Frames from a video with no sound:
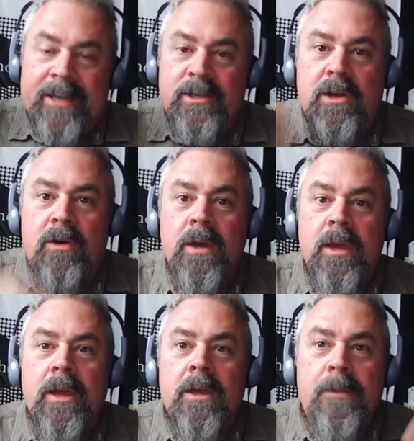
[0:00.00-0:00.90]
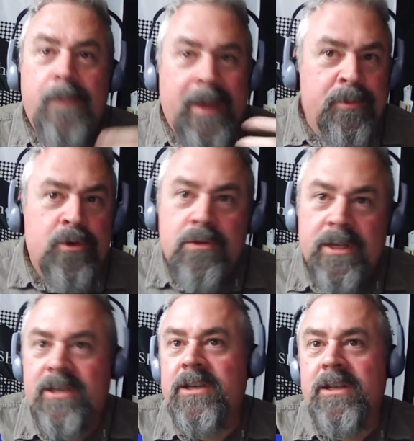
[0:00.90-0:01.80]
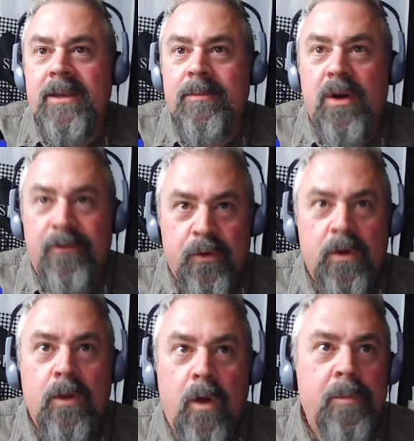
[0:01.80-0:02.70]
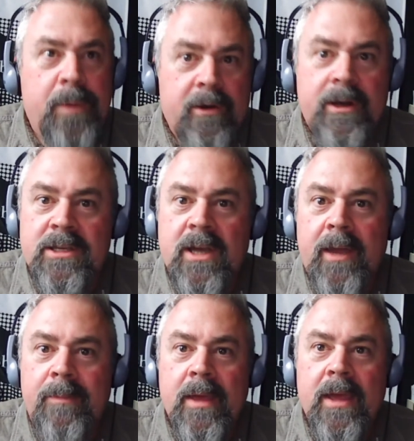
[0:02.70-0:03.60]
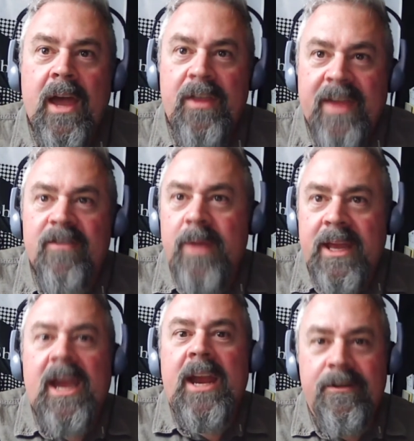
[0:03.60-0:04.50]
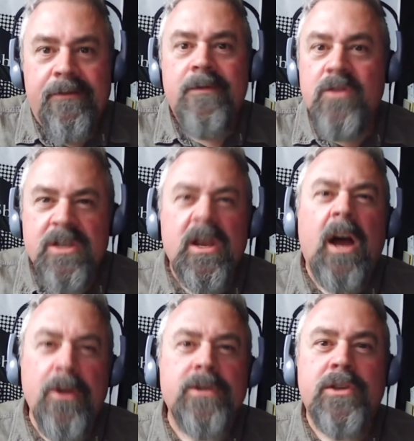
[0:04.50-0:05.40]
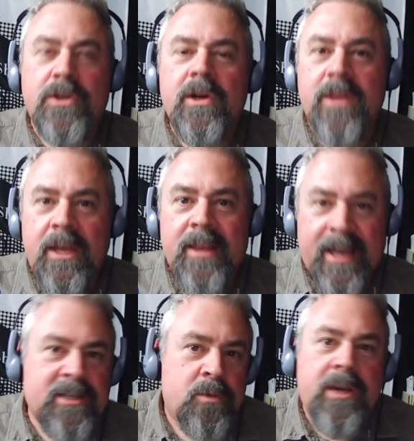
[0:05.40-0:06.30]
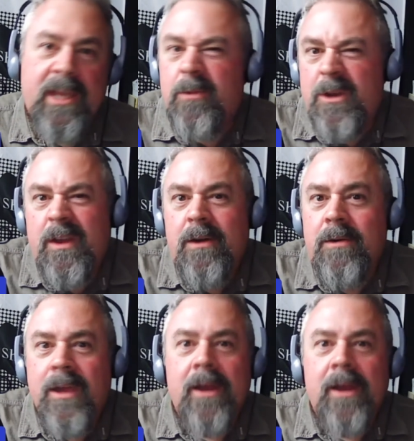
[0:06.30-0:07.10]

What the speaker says: And so the people who listened to Limbaugh for a long period of time, I think everybody kind of just understood that that's what he would do.